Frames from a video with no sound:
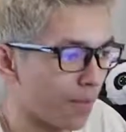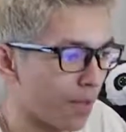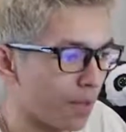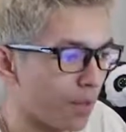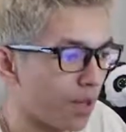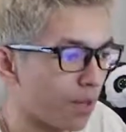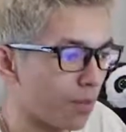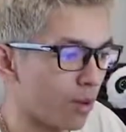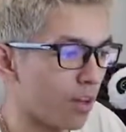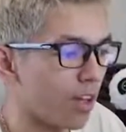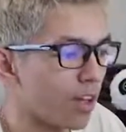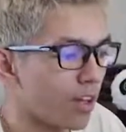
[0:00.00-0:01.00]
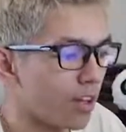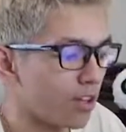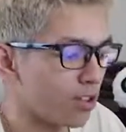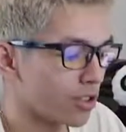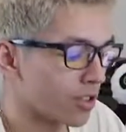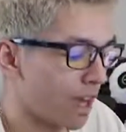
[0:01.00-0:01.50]
in a bit, but
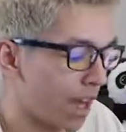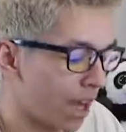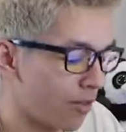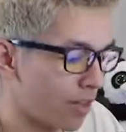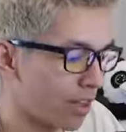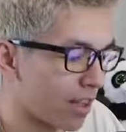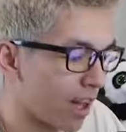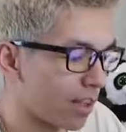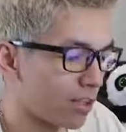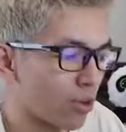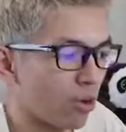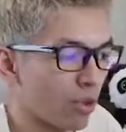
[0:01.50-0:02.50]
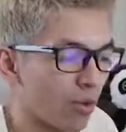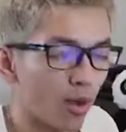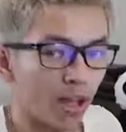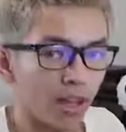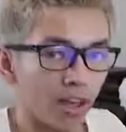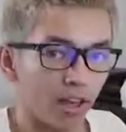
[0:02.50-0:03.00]
just having that is the only
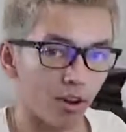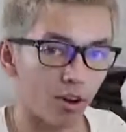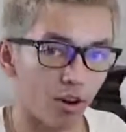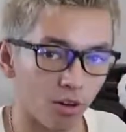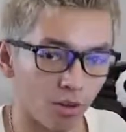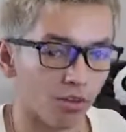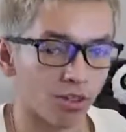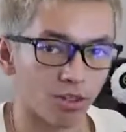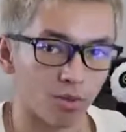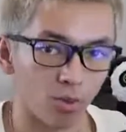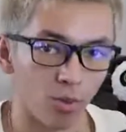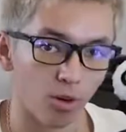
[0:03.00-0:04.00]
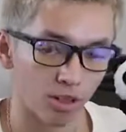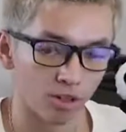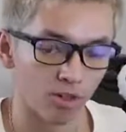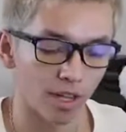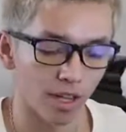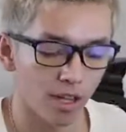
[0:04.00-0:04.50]
way that all of this
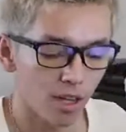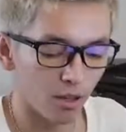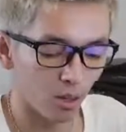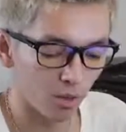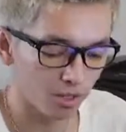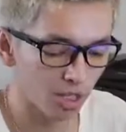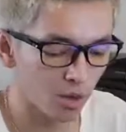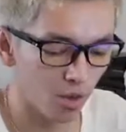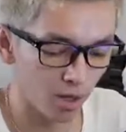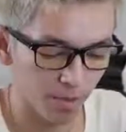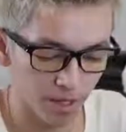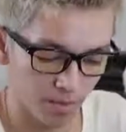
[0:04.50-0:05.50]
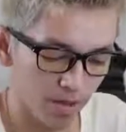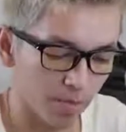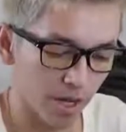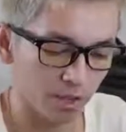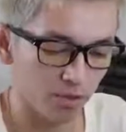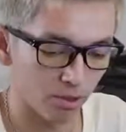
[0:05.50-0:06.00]
works, okay? No one's going to want to become an
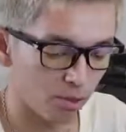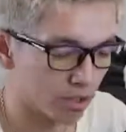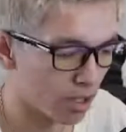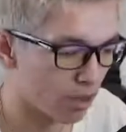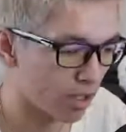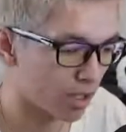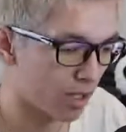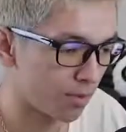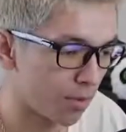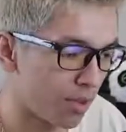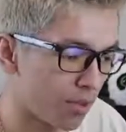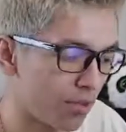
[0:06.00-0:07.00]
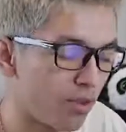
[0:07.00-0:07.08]
ambassador. No one's going to want to sign up to be an